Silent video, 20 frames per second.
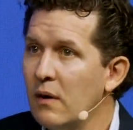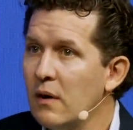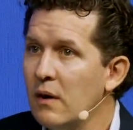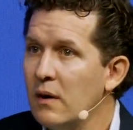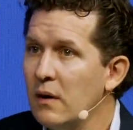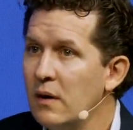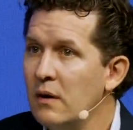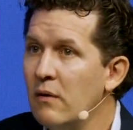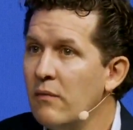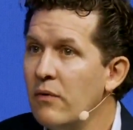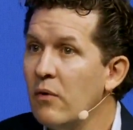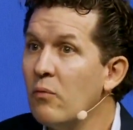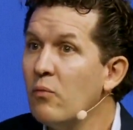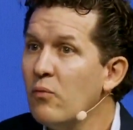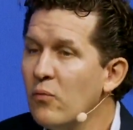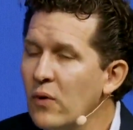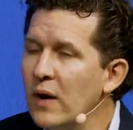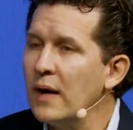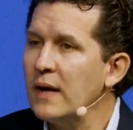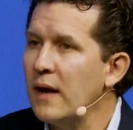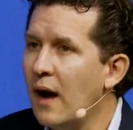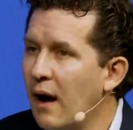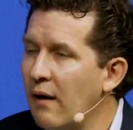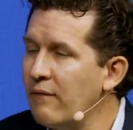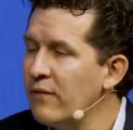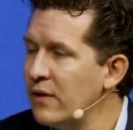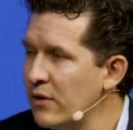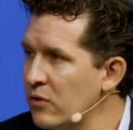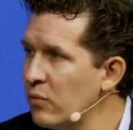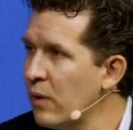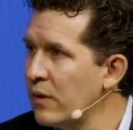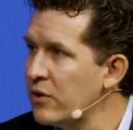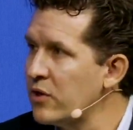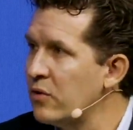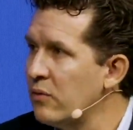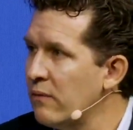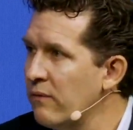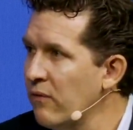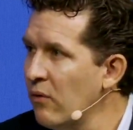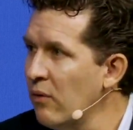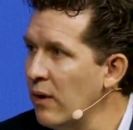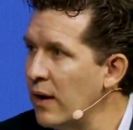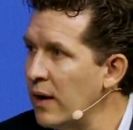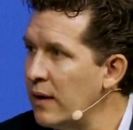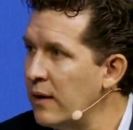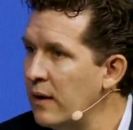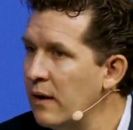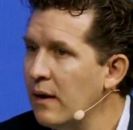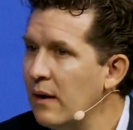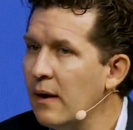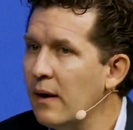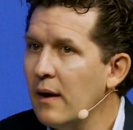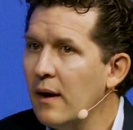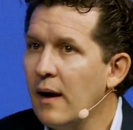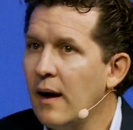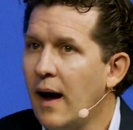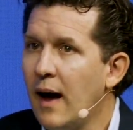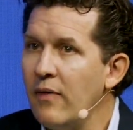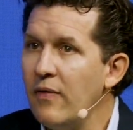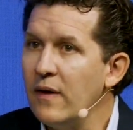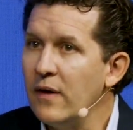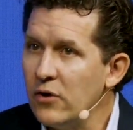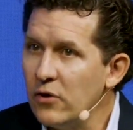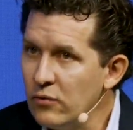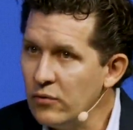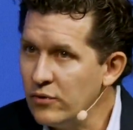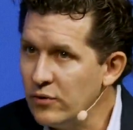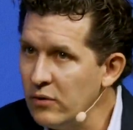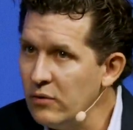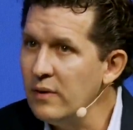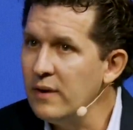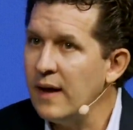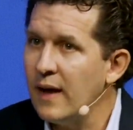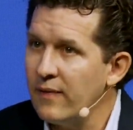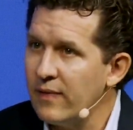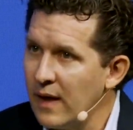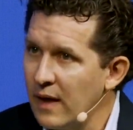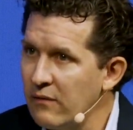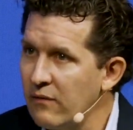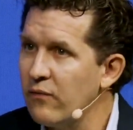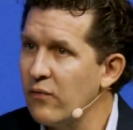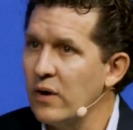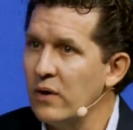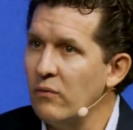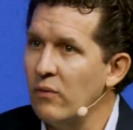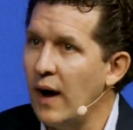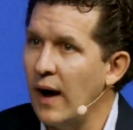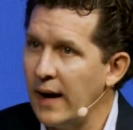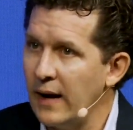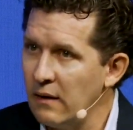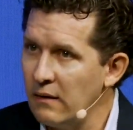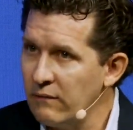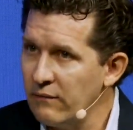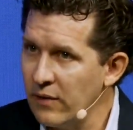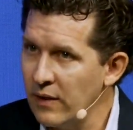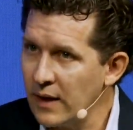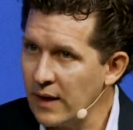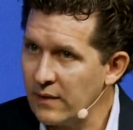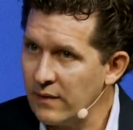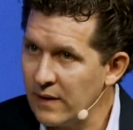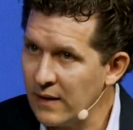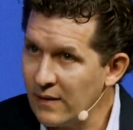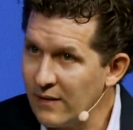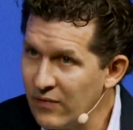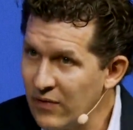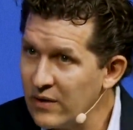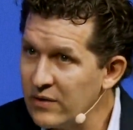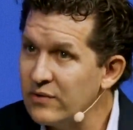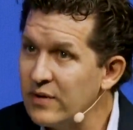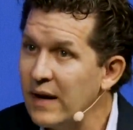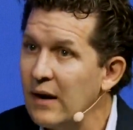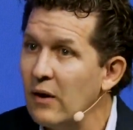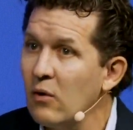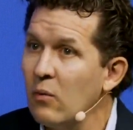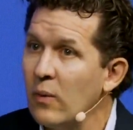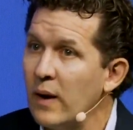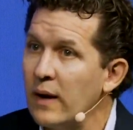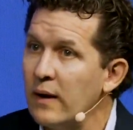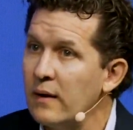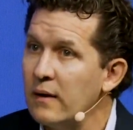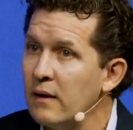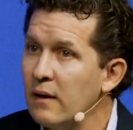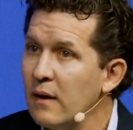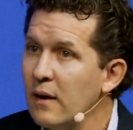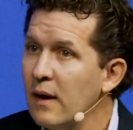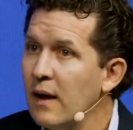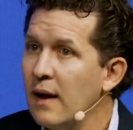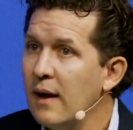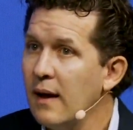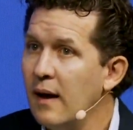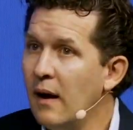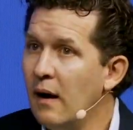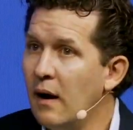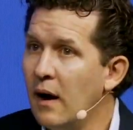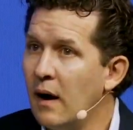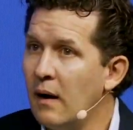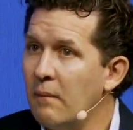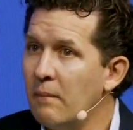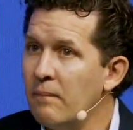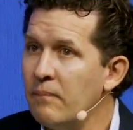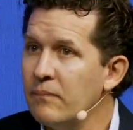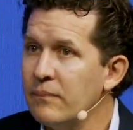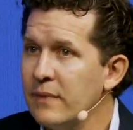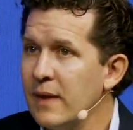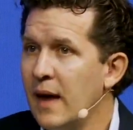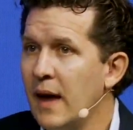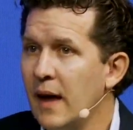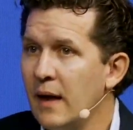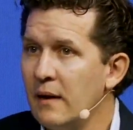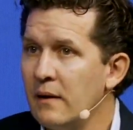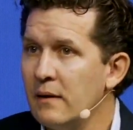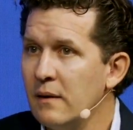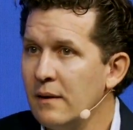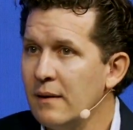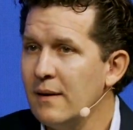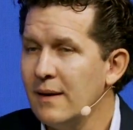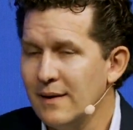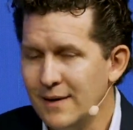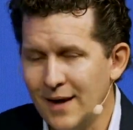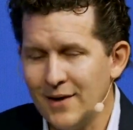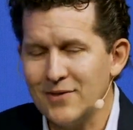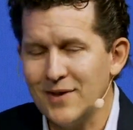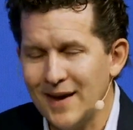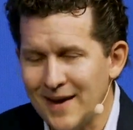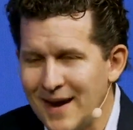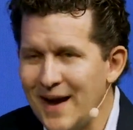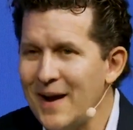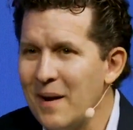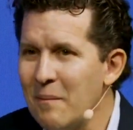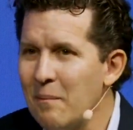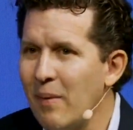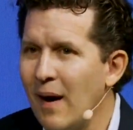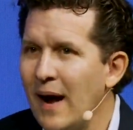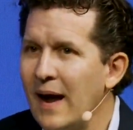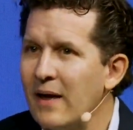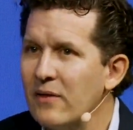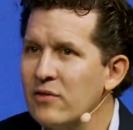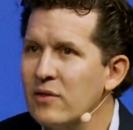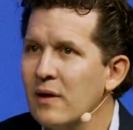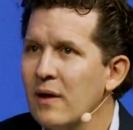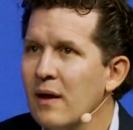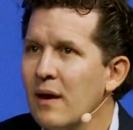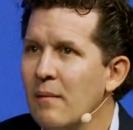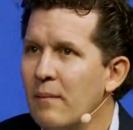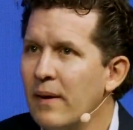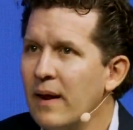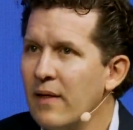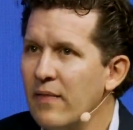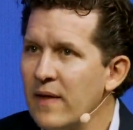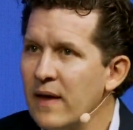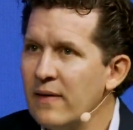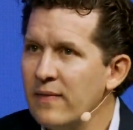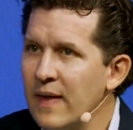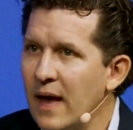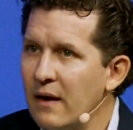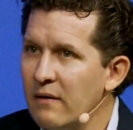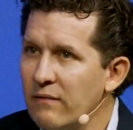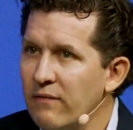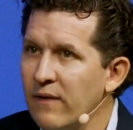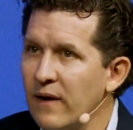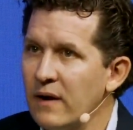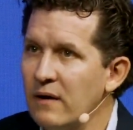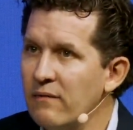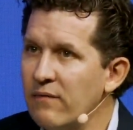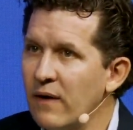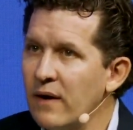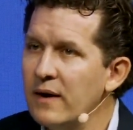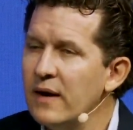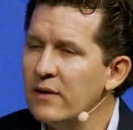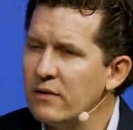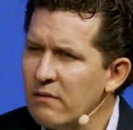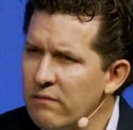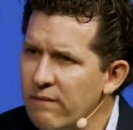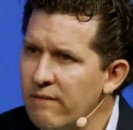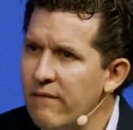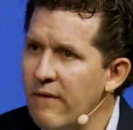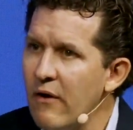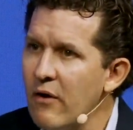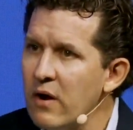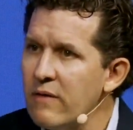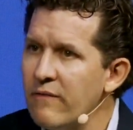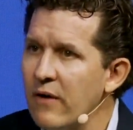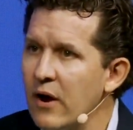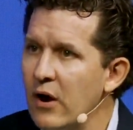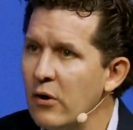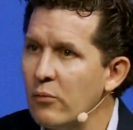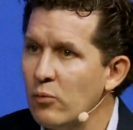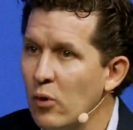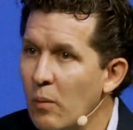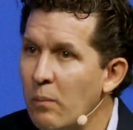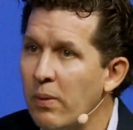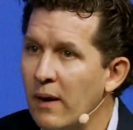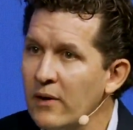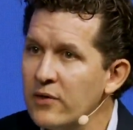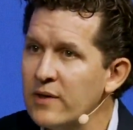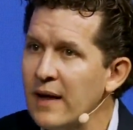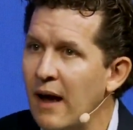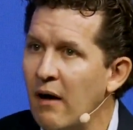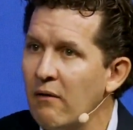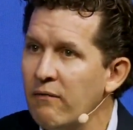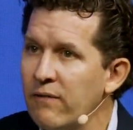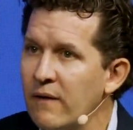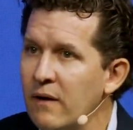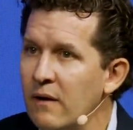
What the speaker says: the really obvious ones to avoid, I think you do get that free ride of like the tailwind. And yes, again, I'm biased, but I think that fund to fund is a very, very robust alpha